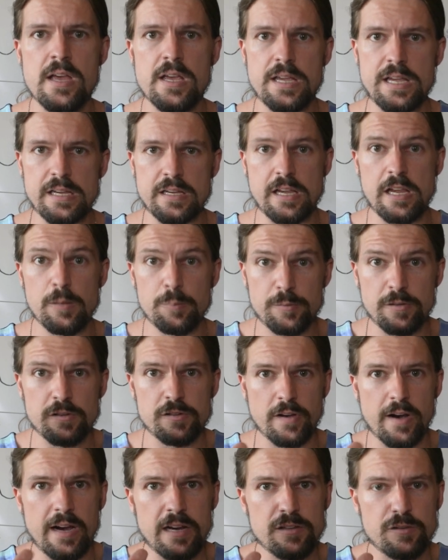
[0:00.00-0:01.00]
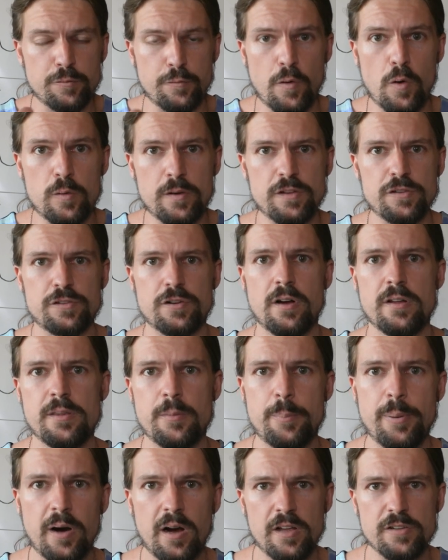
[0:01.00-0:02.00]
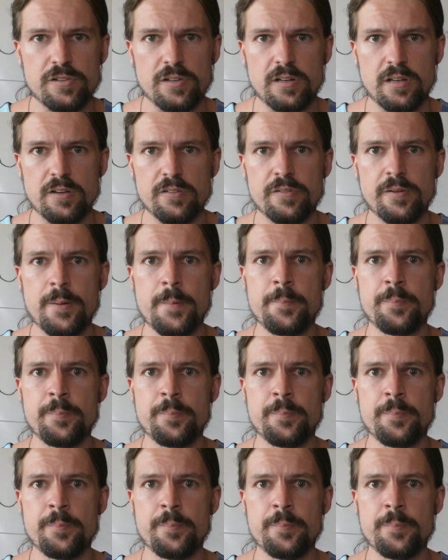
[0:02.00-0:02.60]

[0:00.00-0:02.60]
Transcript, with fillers: He keeps his eyes focused on the positive.